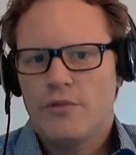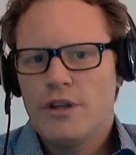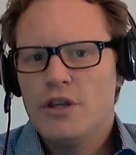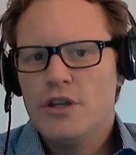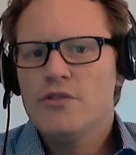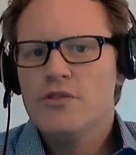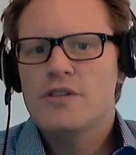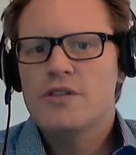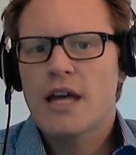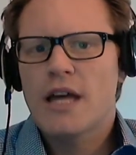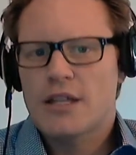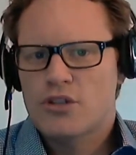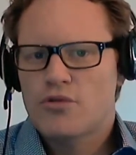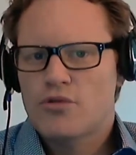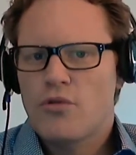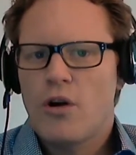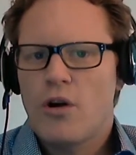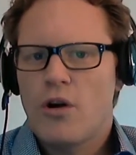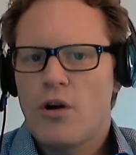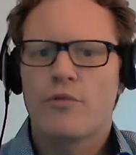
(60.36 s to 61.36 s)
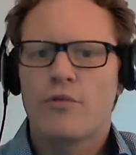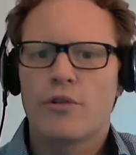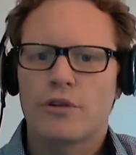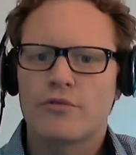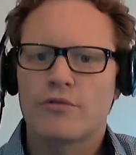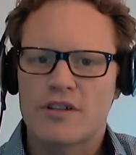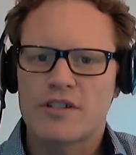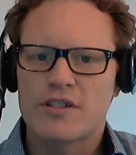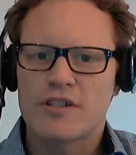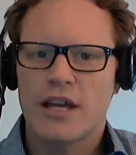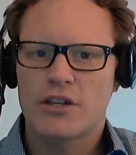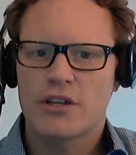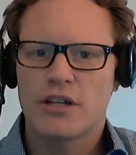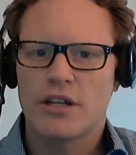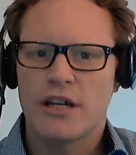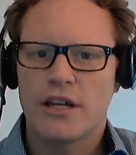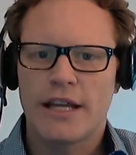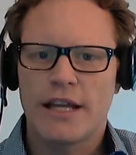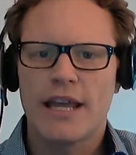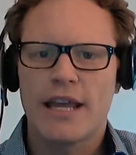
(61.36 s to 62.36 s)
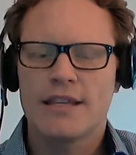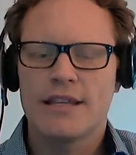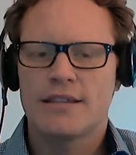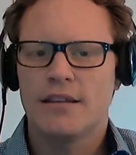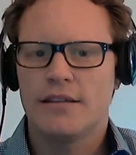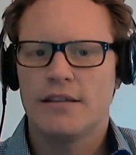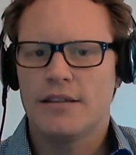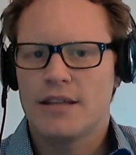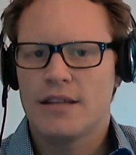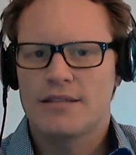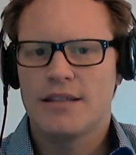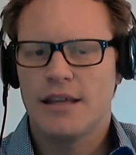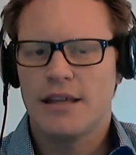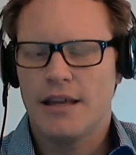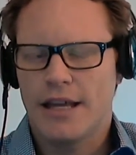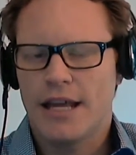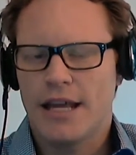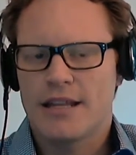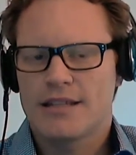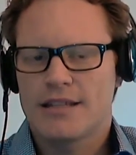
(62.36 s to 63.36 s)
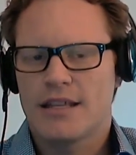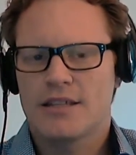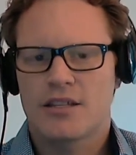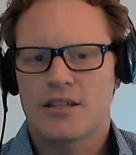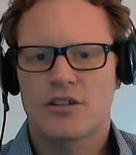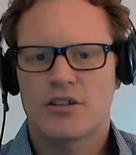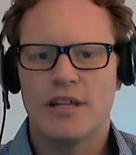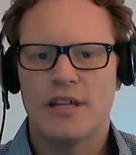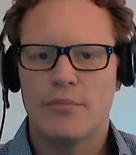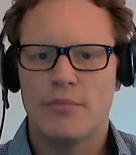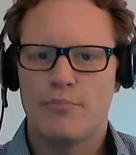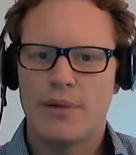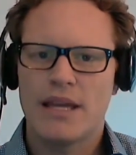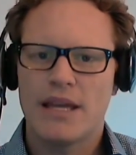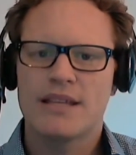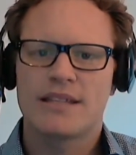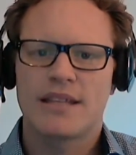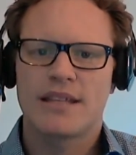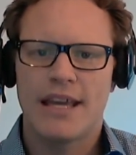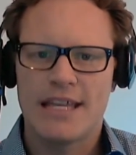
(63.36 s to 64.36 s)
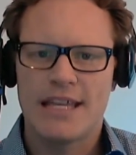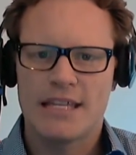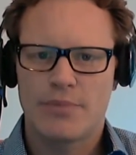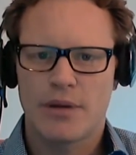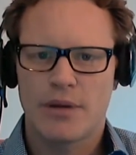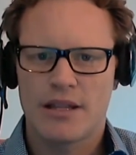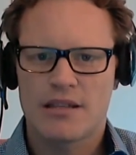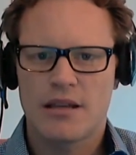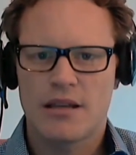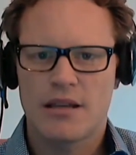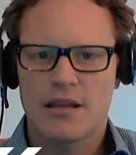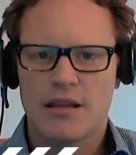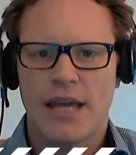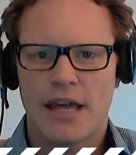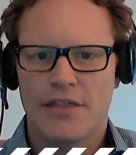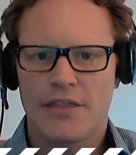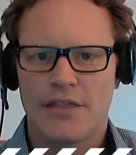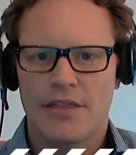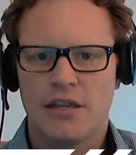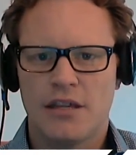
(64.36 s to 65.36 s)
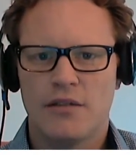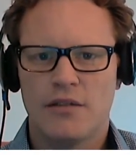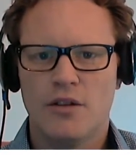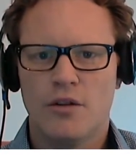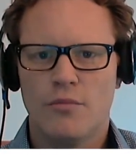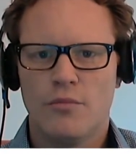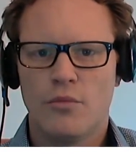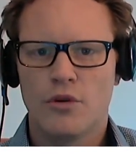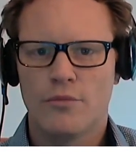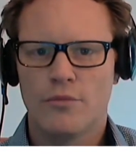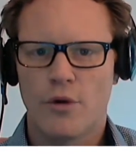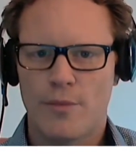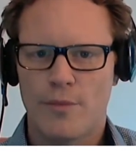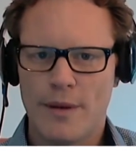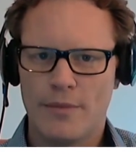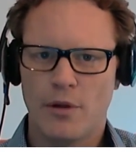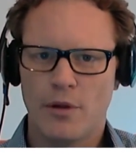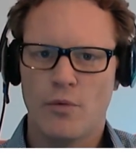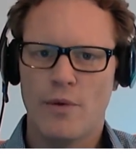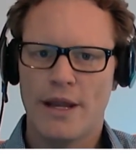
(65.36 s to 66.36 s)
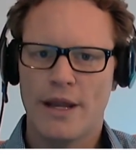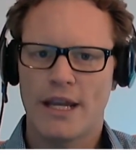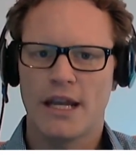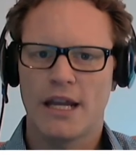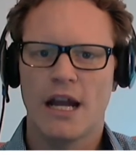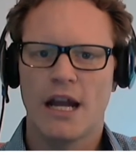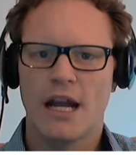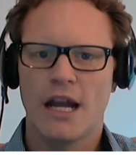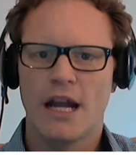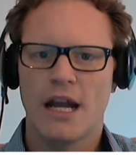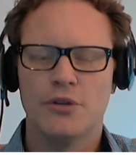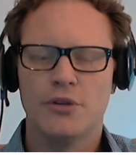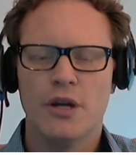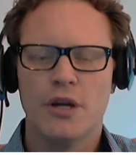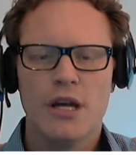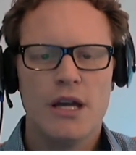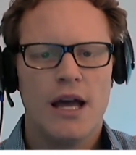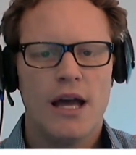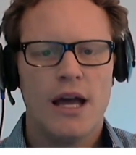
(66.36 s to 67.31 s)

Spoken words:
We use that strong word recession. And again, it's not necessarily a base case, but it's something I think, more and more people are waking up to.